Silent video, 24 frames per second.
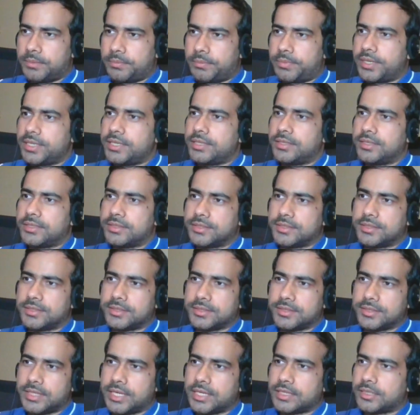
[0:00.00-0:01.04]
But
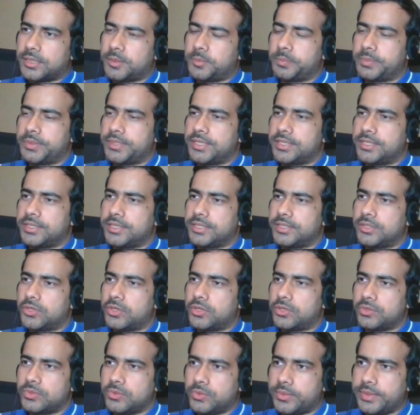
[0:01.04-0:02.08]
that company did
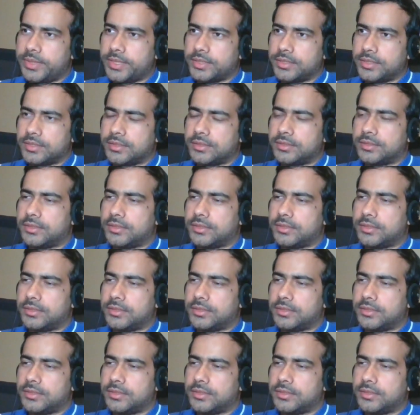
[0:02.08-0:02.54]
not do well.